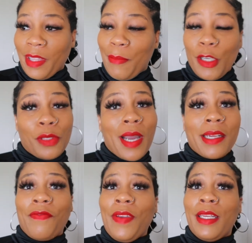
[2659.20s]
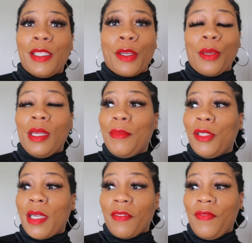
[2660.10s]
let me try to finish, girl. Let me
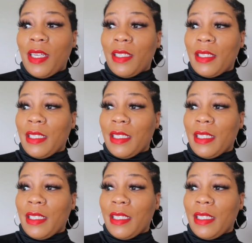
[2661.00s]
try to finish,